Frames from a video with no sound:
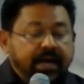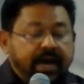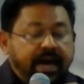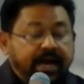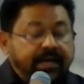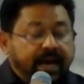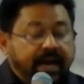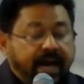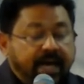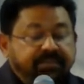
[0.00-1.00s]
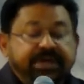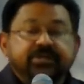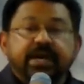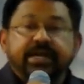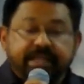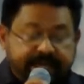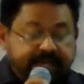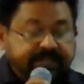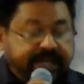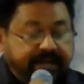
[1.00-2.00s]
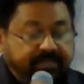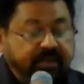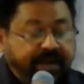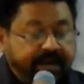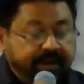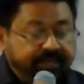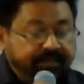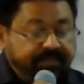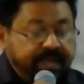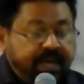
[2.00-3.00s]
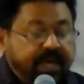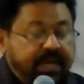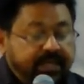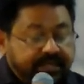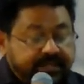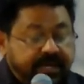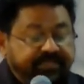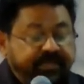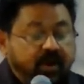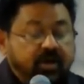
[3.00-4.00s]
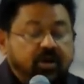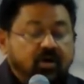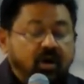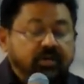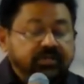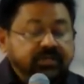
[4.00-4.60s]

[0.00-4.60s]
I, uh, I betrayed the innocent blood. The thief on the cross